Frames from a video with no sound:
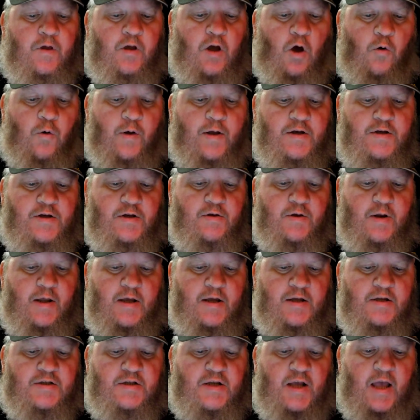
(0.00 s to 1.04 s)
Cohen
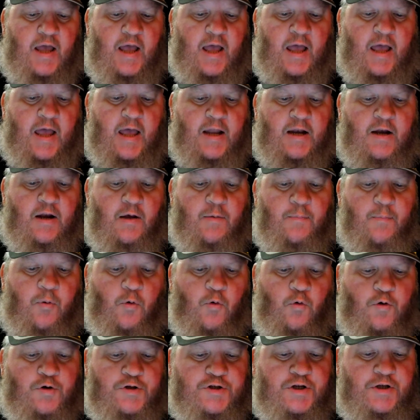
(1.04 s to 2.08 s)
duties and
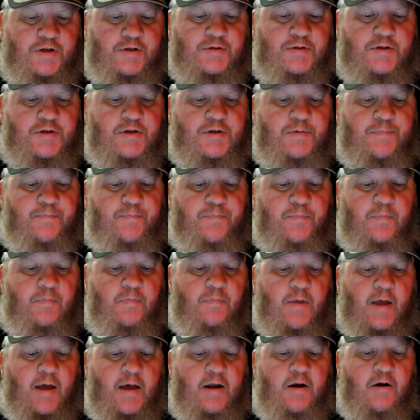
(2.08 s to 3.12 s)
portions.
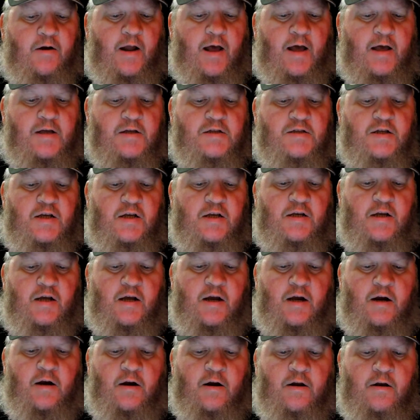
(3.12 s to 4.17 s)
Adonai said to
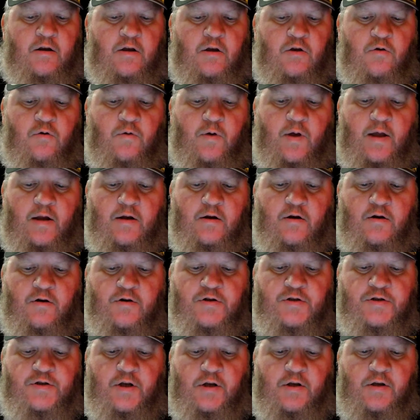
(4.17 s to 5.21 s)
Aaron, You, your
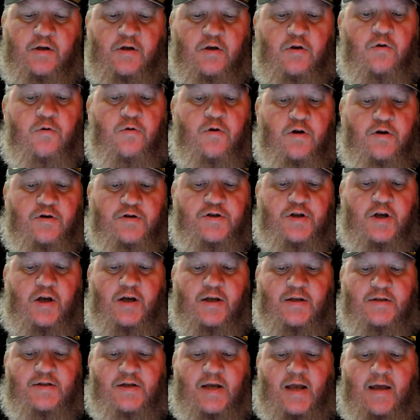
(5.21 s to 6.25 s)

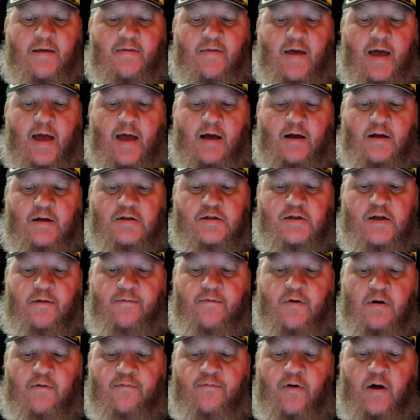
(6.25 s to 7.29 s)
sons, and the house of
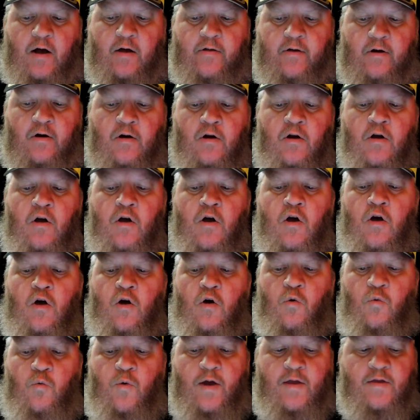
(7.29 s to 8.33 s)
your father
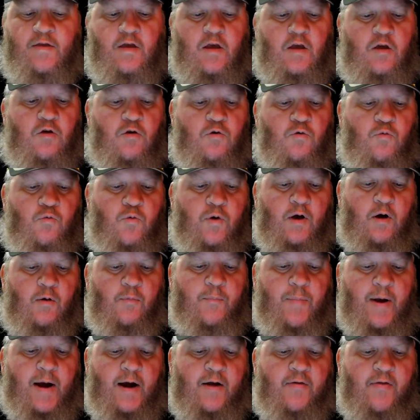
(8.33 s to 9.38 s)
with you will
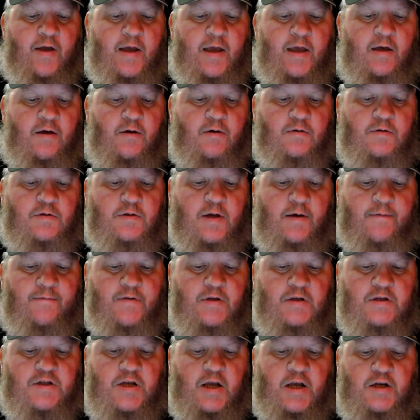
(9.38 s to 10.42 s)
bear the guilt of
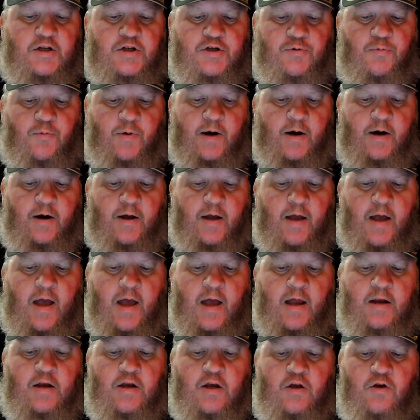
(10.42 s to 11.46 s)
the sanctuary,
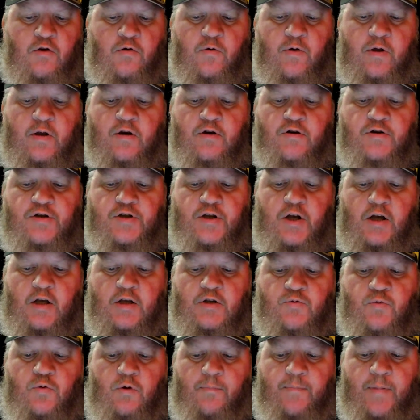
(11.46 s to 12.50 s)
and you and your
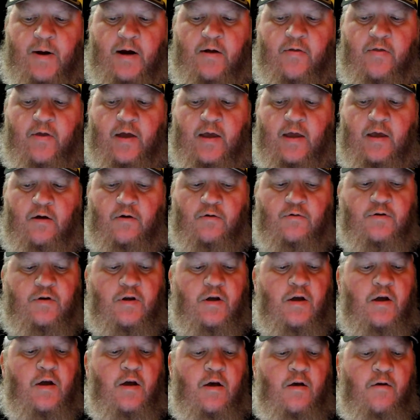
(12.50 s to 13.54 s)
sons will bear the guilt
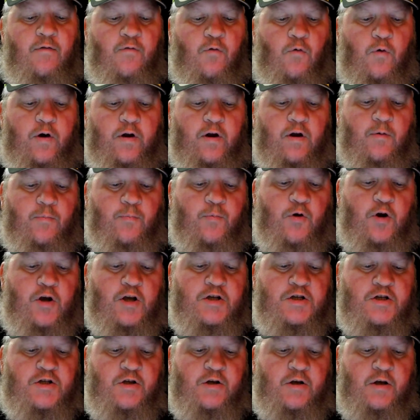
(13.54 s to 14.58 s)
for your
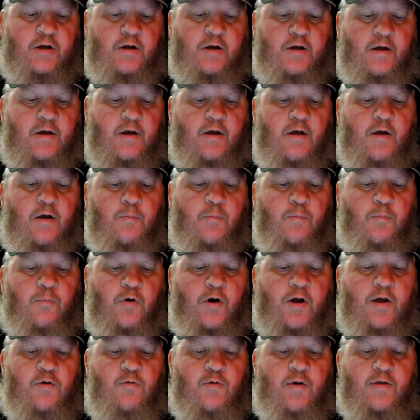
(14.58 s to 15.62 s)
priesthood.
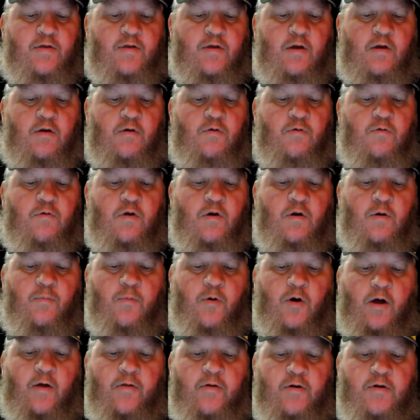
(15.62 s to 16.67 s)
Bring with you your
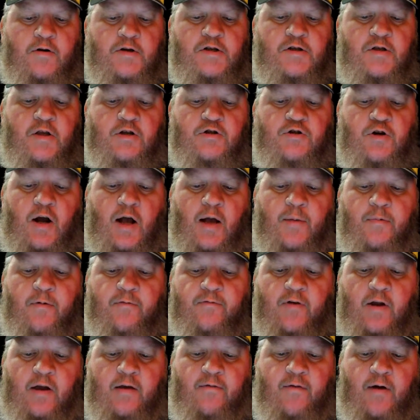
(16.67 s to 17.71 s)
brothers, the tribe
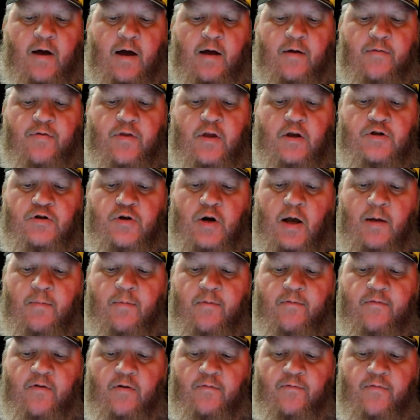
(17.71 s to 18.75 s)
of Levi, the tribe
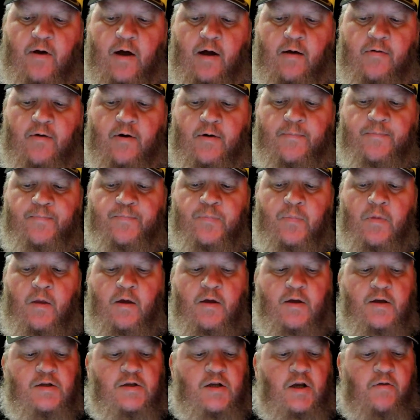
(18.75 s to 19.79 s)
of your father,
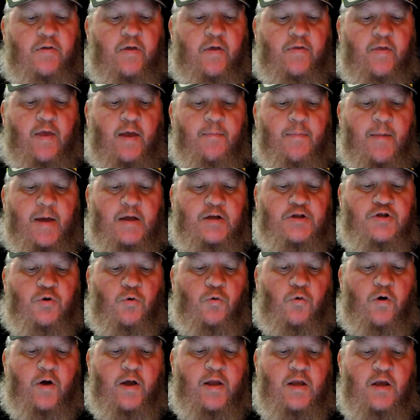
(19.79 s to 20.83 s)
so that they may
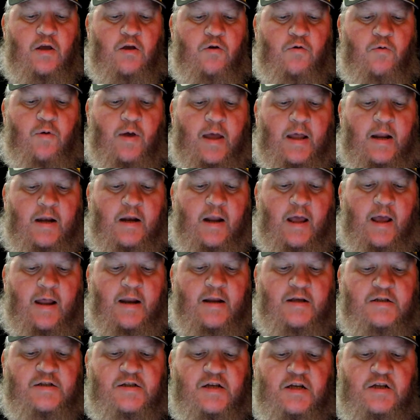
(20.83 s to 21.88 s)
join you and
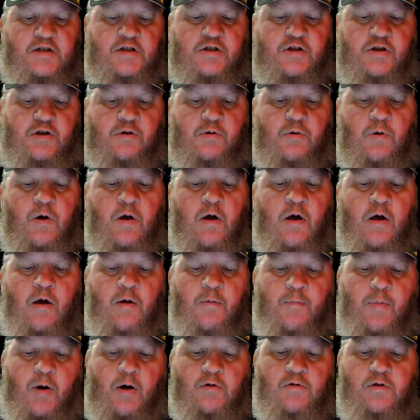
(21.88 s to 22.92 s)
assist you,
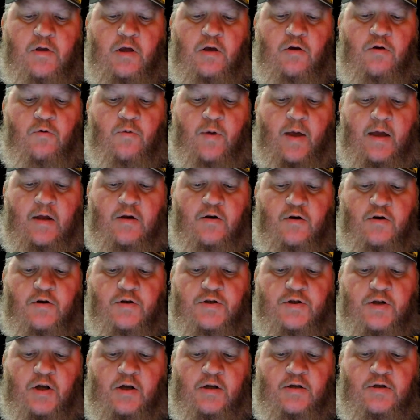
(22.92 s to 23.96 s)
both you and your
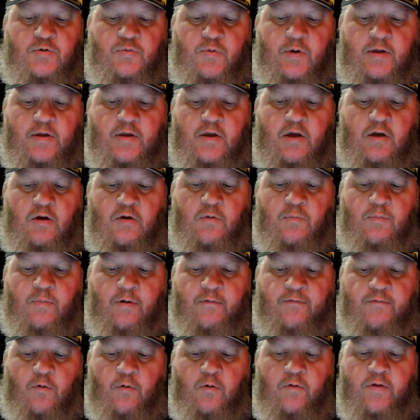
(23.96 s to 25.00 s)
sons with you,
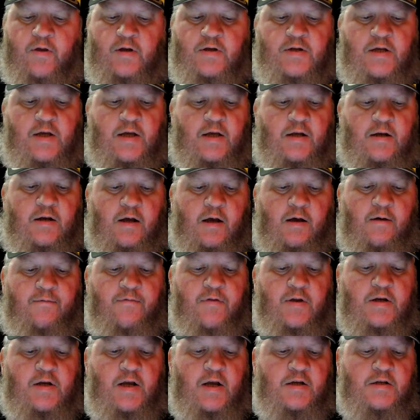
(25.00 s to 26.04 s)
before the tent of
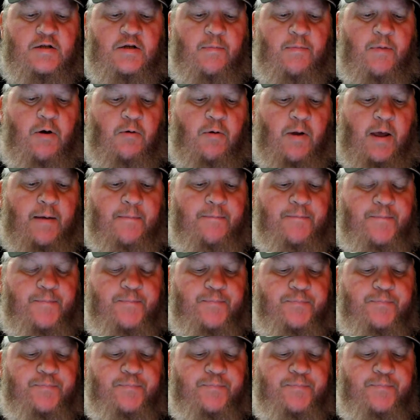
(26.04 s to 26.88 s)
the testimony.